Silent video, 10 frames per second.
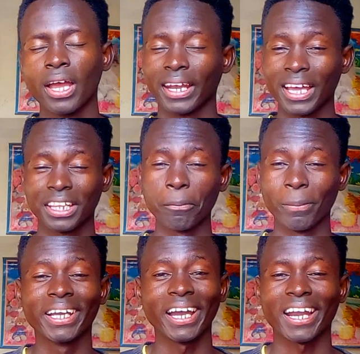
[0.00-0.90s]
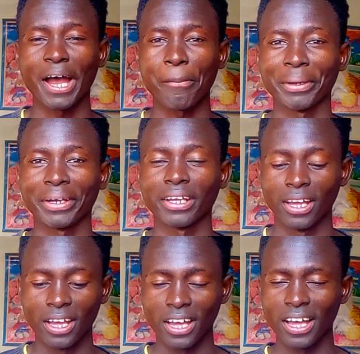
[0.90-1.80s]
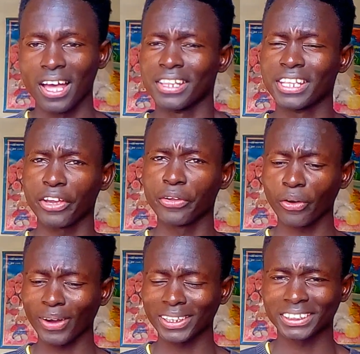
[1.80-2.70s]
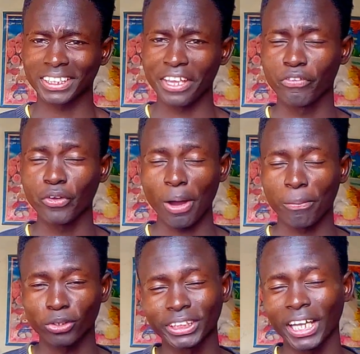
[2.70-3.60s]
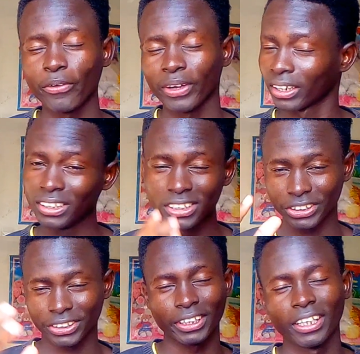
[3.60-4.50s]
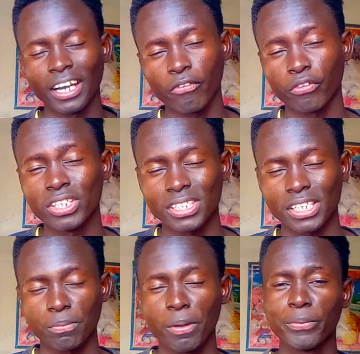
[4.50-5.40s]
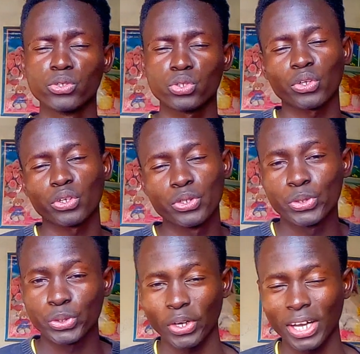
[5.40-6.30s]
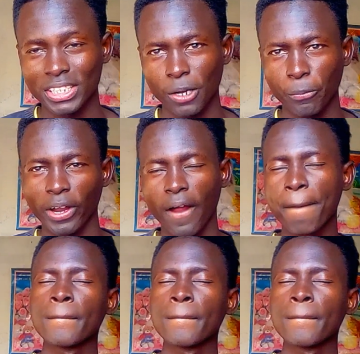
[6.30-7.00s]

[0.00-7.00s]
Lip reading: Nothing bad can happen. You know what? If you approach her, you're interested in her. For instance, maybe you saw her somewhere,